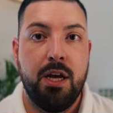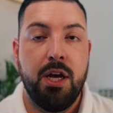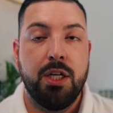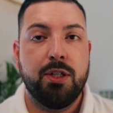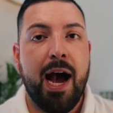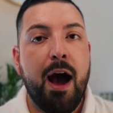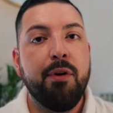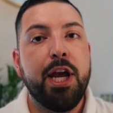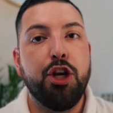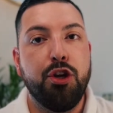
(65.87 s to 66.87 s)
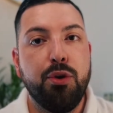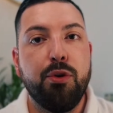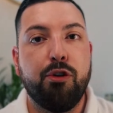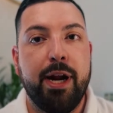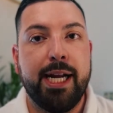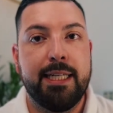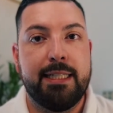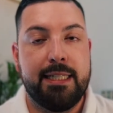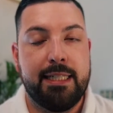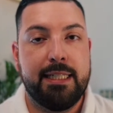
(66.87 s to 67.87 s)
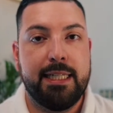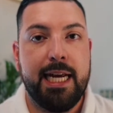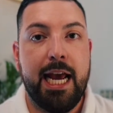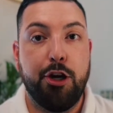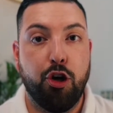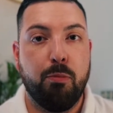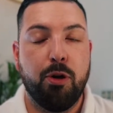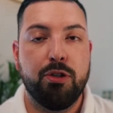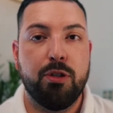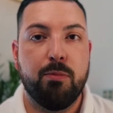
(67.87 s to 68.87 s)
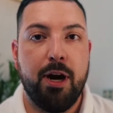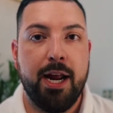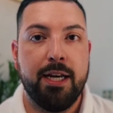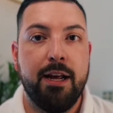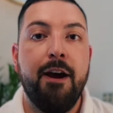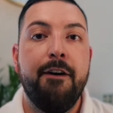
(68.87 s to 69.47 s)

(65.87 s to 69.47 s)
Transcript: So, how can you create consistency in your personal brand?